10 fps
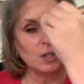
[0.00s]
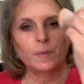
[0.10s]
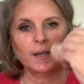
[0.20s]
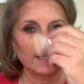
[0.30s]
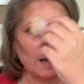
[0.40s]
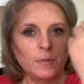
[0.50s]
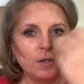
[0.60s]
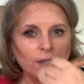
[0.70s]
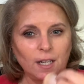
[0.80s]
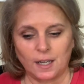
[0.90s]
because I'm
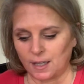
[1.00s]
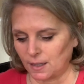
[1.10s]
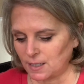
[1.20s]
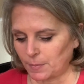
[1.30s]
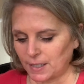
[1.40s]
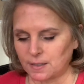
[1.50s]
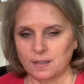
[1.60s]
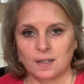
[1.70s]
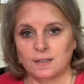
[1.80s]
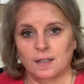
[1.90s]
using it in these
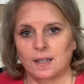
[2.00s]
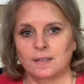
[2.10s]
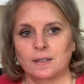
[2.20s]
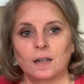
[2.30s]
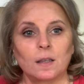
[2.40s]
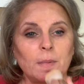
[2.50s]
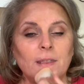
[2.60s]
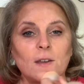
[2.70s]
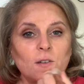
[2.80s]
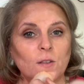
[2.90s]
places doesn't necessarily mean
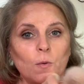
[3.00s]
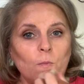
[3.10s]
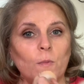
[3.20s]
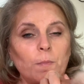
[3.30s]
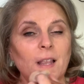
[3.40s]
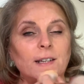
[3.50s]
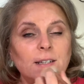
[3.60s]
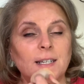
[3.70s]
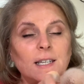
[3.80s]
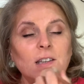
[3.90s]
those are the
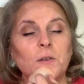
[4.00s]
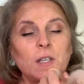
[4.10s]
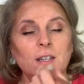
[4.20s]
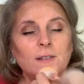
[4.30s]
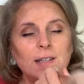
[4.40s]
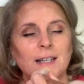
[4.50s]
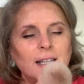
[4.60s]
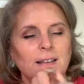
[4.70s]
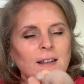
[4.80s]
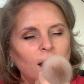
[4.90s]
places that you would use it.
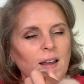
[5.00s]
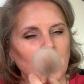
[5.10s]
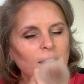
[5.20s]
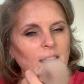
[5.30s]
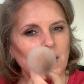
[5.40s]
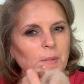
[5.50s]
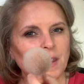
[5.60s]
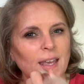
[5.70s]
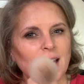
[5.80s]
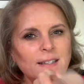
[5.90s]

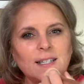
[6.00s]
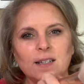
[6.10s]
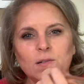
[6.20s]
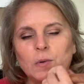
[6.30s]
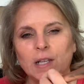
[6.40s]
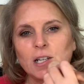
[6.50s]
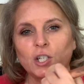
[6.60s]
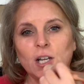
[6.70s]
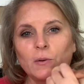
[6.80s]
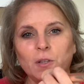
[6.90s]
But that's what I
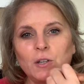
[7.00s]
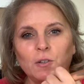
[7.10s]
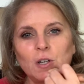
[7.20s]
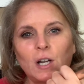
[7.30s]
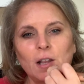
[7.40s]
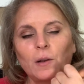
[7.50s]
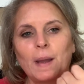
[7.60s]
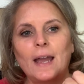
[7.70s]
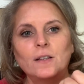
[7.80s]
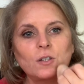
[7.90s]
share with you in your color
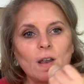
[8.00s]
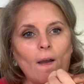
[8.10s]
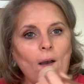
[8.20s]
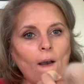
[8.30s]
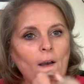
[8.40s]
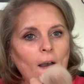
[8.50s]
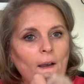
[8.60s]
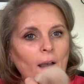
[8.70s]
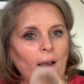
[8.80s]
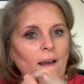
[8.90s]
match,
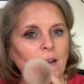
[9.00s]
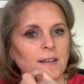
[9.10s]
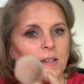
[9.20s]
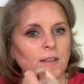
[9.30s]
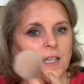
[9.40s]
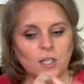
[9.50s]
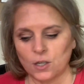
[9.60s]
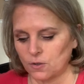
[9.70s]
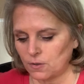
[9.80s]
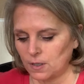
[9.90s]
so that
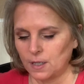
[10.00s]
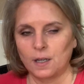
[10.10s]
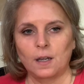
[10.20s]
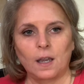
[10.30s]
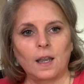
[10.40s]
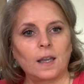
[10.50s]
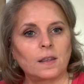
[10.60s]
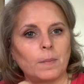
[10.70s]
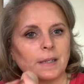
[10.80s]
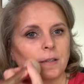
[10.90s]
you can get
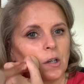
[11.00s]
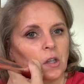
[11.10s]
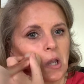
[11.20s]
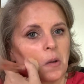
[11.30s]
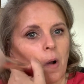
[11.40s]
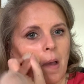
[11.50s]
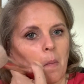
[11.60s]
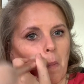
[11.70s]
the best look that you want.